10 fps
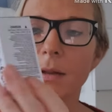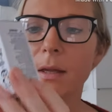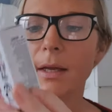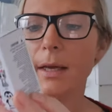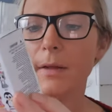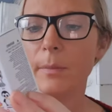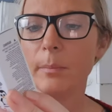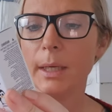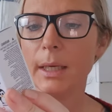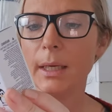They're
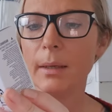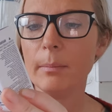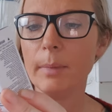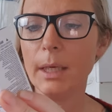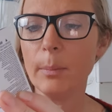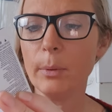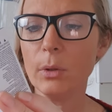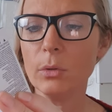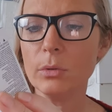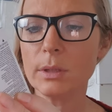mini
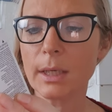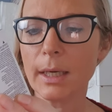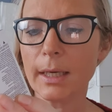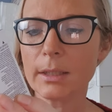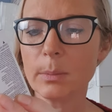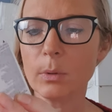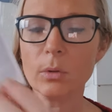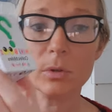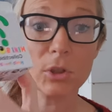booze collectibles.